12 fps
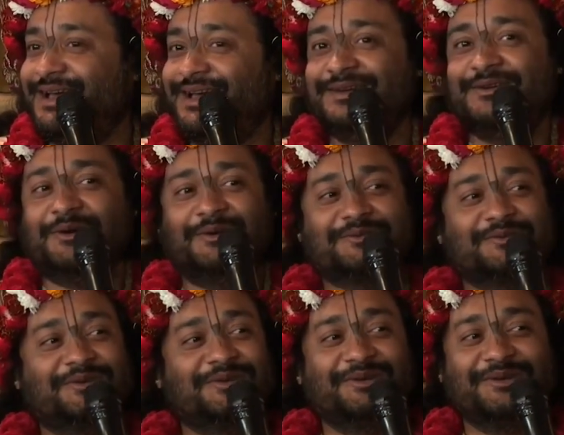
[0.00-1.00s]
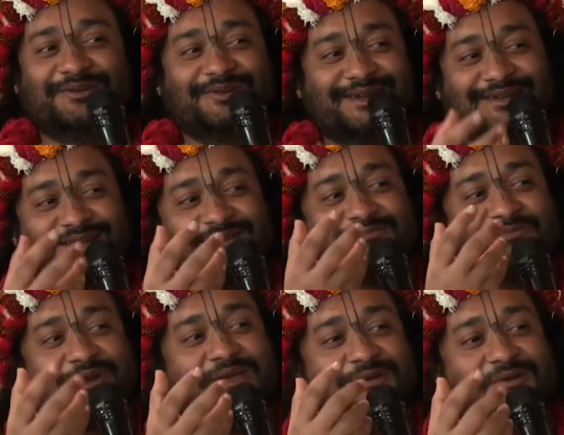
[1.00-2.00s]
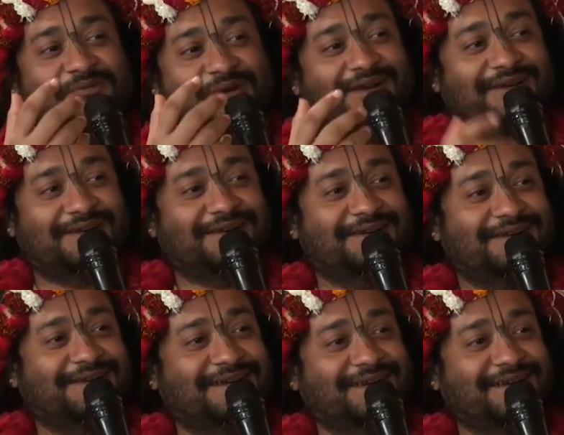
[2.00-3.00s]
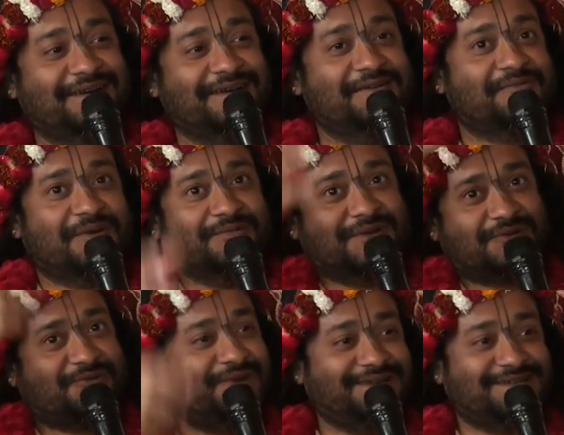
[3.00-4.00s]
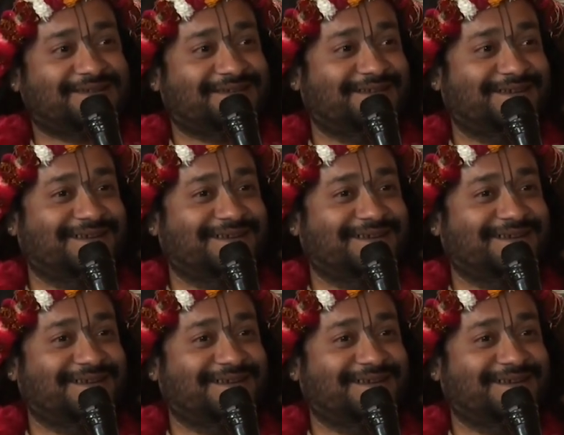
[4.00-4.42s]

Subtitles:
And also you will not get this prema phala from the trees.